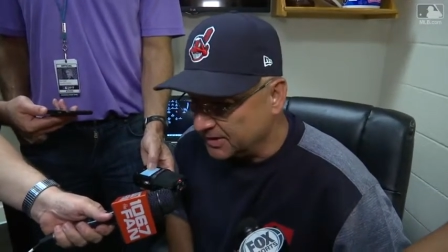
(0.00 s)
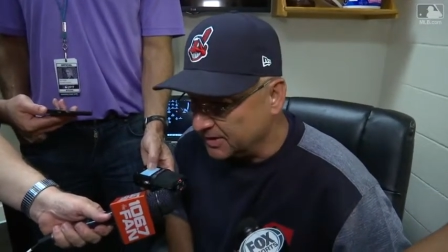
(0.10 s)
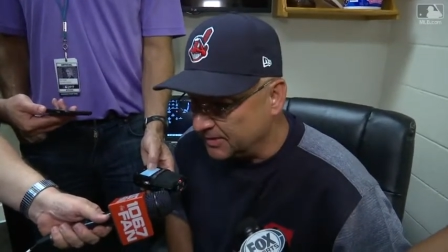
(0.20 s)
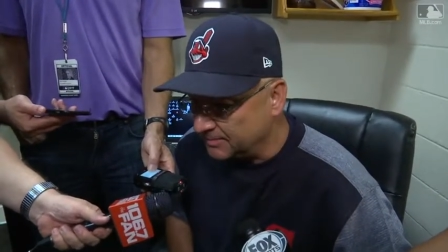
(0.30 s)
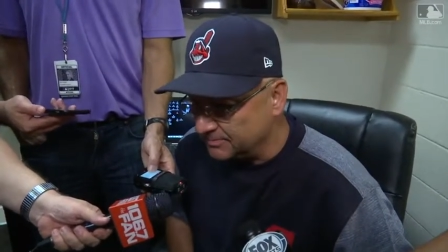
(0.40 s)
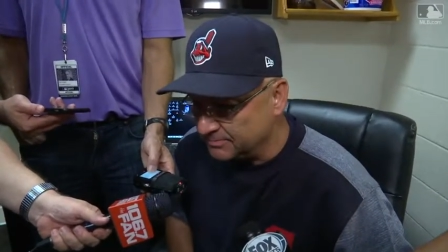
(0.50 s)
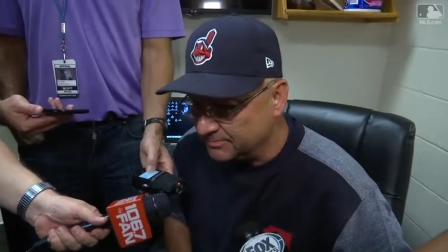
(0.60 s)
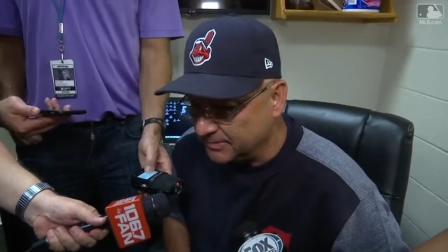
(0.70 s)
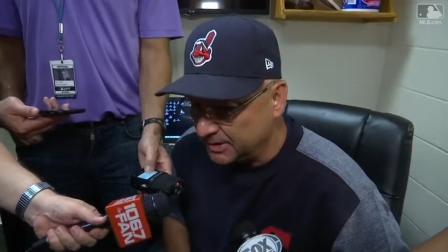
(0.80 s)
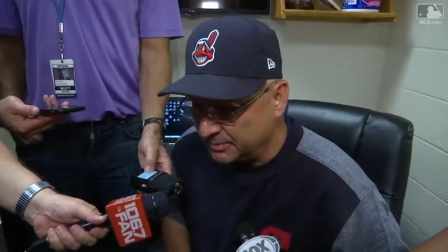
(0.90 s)
Um,
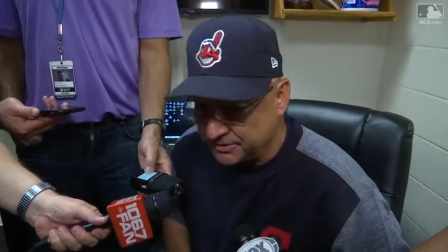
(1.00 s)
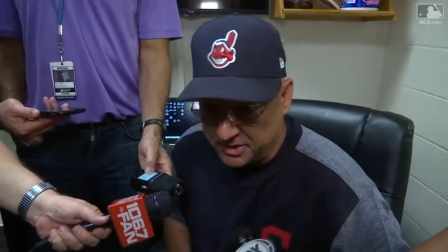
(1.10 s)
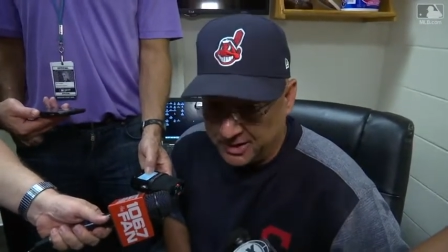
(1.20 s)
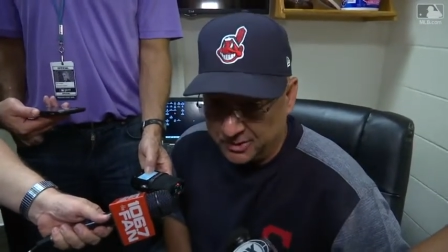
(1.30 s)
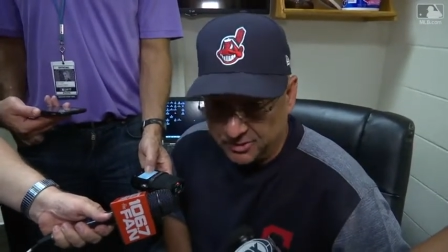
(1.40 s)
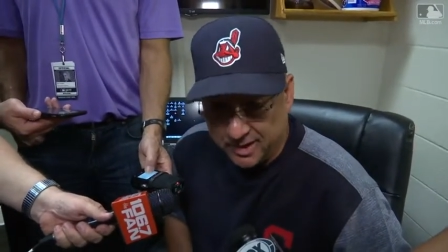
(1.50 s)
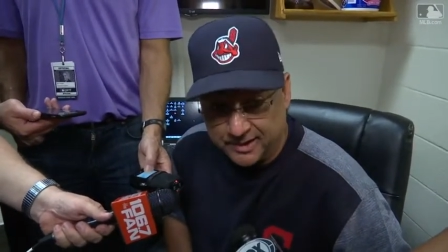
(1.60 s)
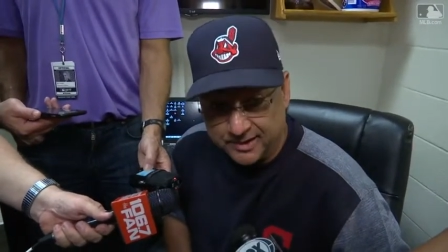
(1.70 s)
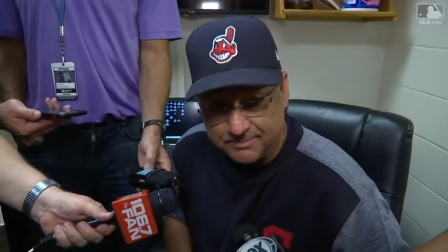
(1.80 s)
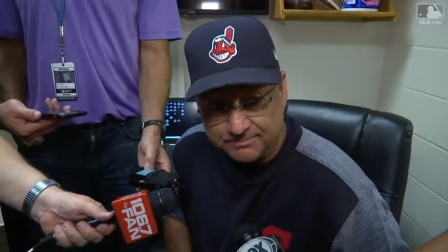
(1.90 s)
you know, Machado
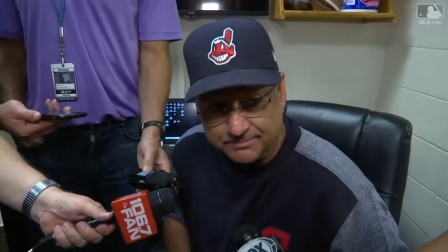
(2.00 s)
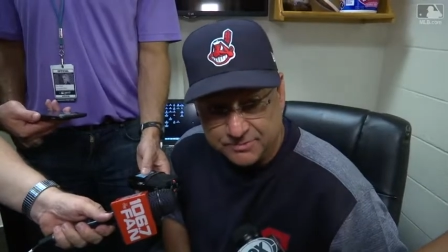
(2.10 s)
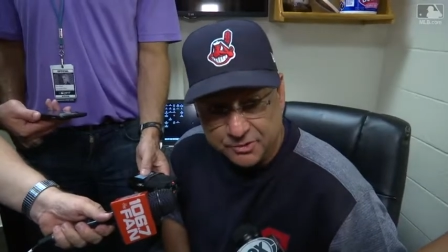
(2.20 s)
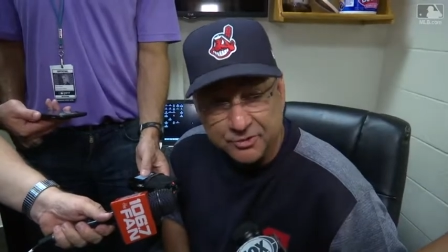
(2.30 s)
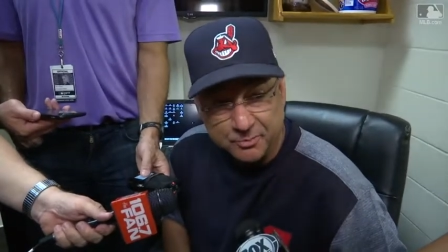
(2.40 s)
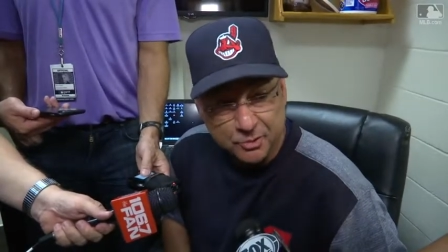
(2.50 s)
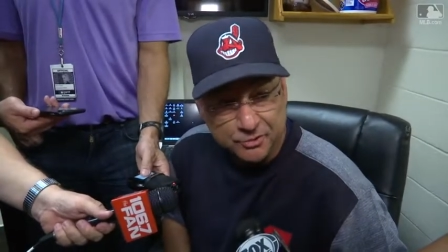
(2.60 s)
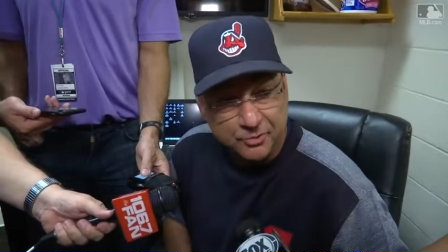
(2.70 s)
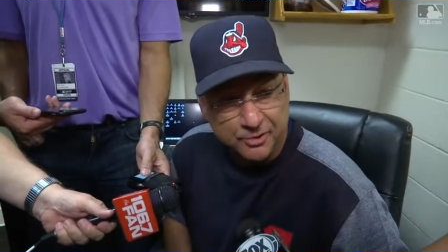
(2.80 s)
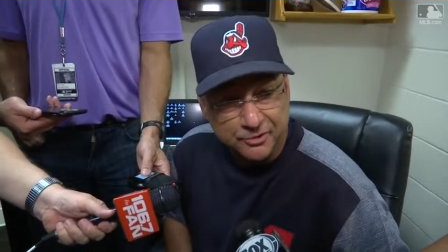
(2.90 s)
kind of took some
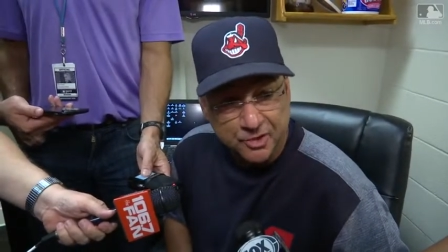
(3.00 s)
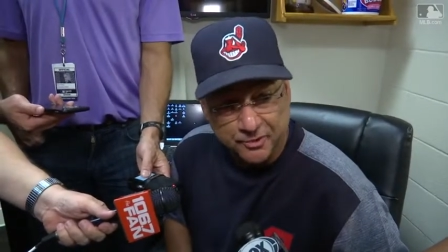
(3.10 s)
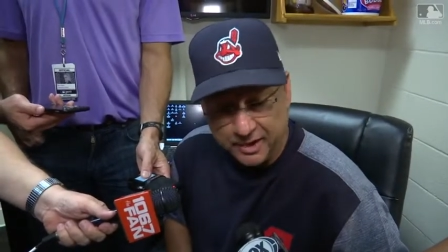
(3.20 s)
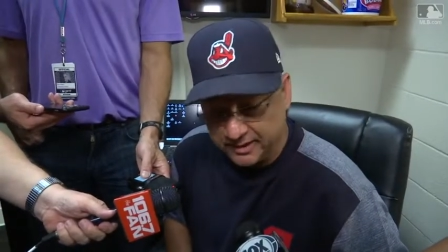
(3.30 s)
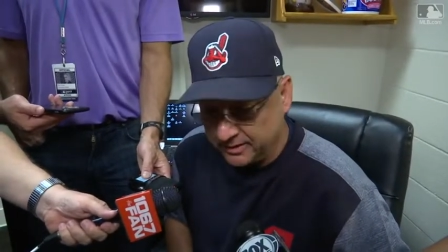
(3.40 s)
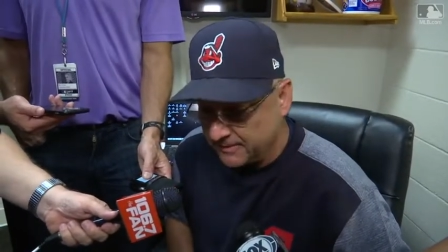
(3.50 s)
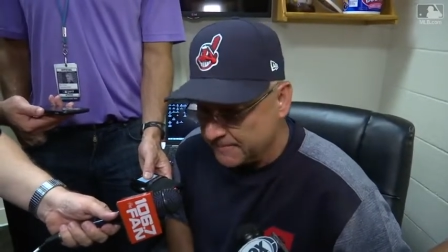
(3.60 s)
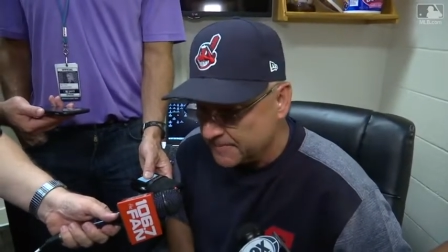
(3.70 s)
good swings all night,